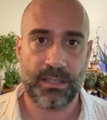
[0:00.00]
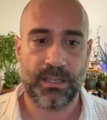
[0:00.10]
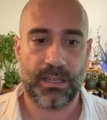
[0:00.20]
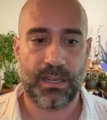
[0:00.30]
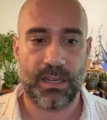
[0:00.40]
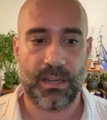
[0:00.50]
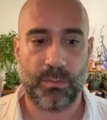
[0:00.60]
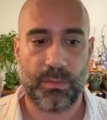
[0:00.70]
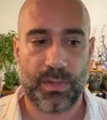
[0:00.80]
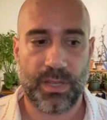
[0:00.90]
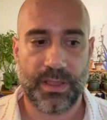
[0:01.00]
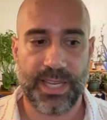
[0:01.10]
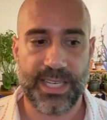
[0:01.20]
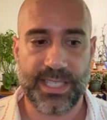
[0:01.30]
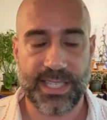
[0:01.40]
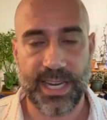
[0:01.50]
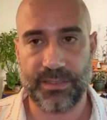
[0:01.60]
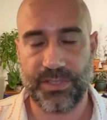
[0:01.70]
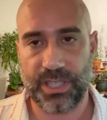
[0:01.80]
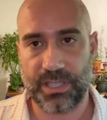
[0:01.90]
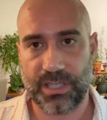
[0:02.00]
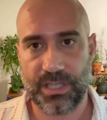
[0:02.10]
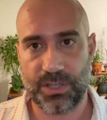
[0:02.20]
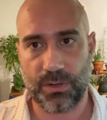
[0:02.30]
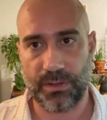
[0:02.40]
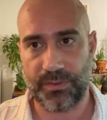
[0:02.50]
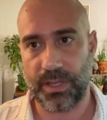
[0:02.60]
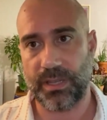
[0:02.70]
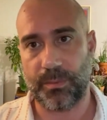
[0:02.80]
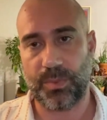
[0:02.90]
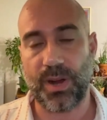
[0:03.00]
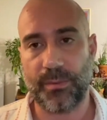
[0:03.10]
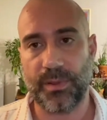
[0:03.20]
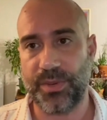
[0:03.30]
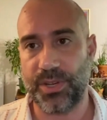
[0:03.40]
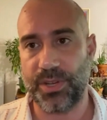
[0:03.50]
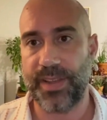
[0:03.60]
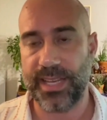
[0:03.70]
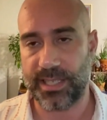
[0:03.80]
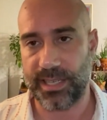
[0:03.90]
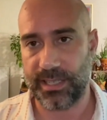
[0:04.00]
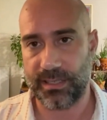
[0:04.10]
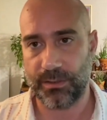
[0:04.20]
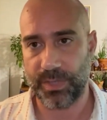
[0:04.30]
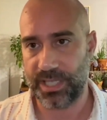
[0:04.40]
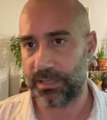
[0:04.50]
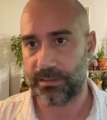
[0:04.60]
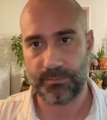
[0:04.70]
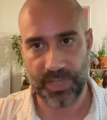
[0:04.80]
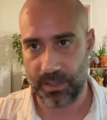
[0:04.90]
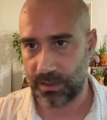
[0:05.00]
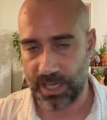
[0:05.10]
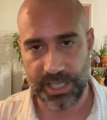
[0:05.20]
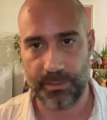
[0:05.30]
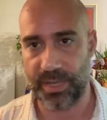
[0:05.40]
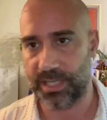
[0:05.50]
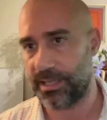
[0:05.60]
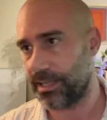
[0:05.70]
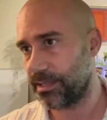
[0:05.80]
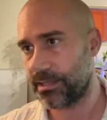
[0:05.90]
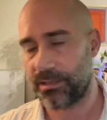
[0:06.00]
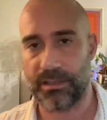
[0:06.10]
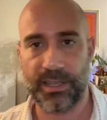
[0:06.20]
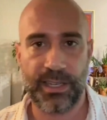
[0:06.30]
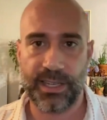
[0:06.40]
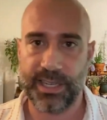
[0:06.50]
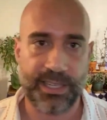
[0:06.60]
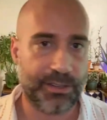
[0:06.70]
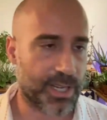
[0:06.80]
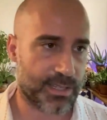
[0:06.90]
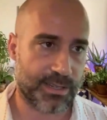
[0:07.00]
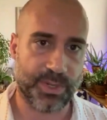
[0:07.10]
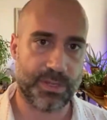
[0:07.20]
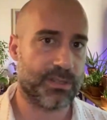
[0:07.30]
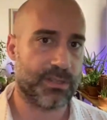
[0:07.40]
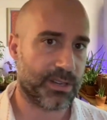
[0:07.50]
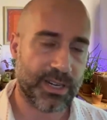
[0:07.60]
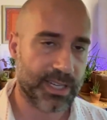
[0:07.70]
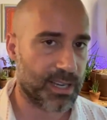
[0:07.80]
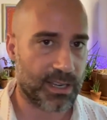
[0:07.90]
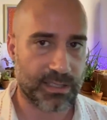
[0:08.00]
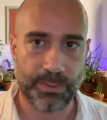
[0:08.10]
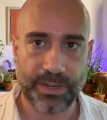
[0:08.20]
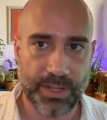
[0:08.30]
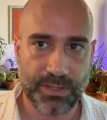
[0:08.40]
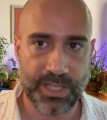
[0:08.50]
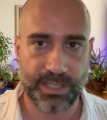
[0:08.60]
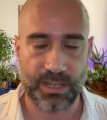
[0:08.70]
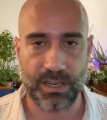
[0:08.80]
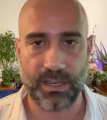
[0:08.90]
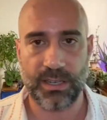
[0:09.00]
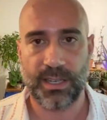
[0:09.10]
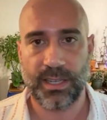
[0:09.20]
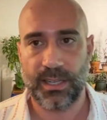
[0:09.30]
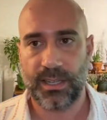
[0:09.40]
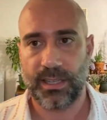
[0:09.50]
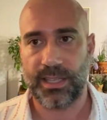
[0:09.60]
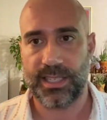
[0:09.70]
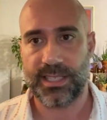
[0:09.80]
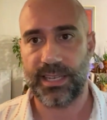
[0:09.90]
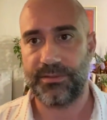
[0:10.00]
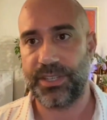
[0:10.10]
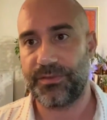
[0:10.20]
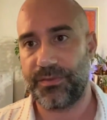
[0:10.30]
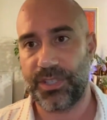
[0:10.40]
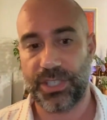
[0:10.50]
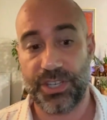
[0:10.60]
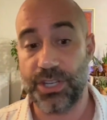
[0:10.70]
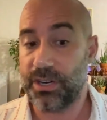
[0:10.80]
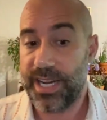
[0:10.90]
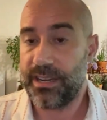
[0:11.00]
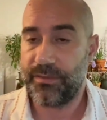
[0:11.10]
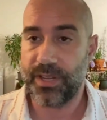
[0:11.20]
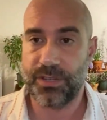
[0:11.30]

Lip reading: then instead of just sort of the problem you're facing, which is launching a business or getting new customers or cutting costs or whatever those things are, then instead of just your individual